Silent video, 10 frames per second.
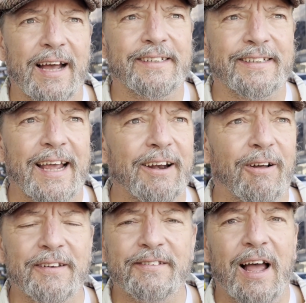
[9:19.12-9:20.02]
I see it
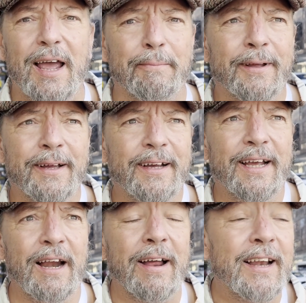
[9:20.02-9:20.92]
all the time.
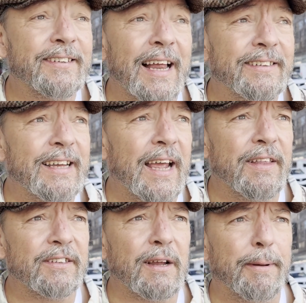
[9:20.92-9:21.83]
And it's not saying
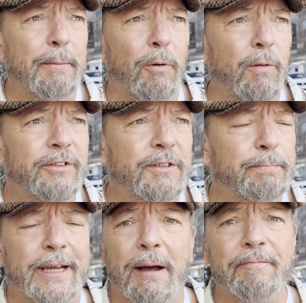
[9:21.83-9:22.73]
that some people won't just
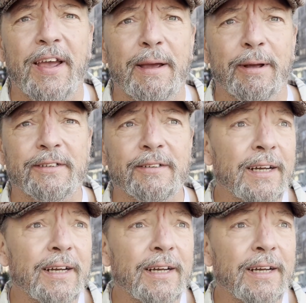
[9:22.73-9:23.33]
become famous,